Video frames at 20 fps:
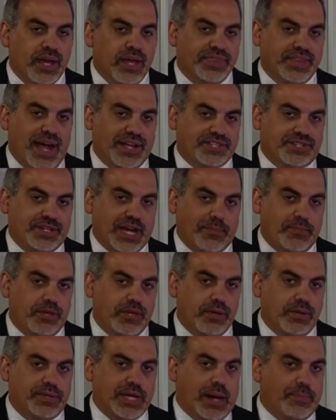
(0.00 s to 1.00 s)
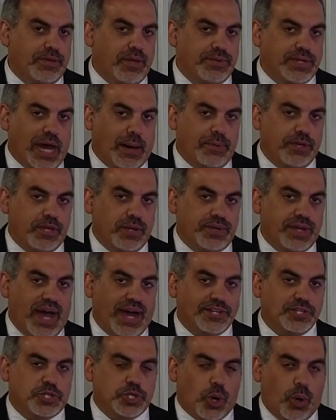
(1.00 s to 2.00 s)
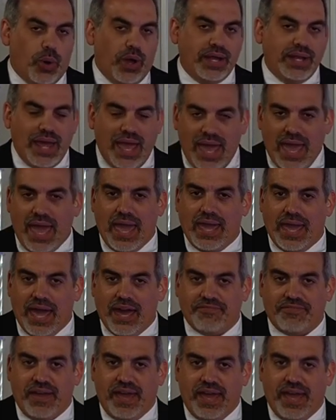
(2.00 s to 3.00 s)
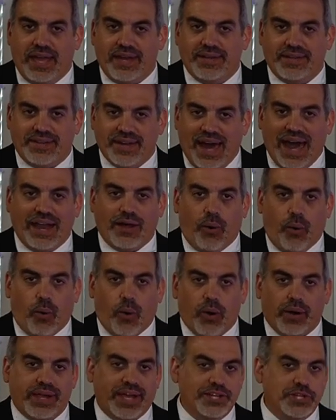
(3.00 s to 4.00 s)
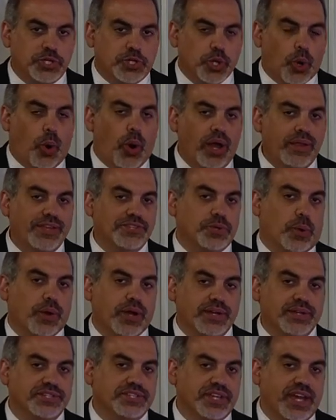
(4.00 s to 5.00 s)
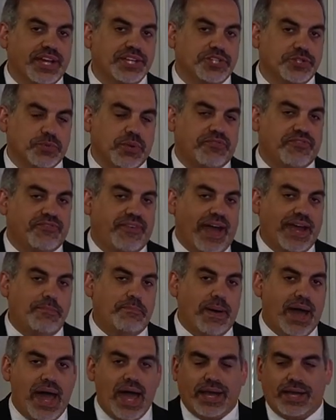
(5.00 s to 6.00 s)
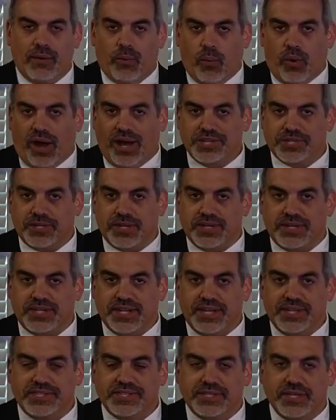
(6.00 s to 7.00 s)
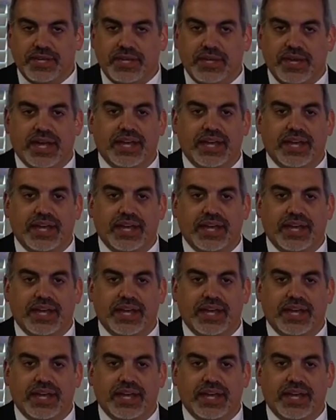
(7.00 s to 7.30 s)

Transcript: That's www.joinafa.org and join this organization as we fight back in Washington, D.C.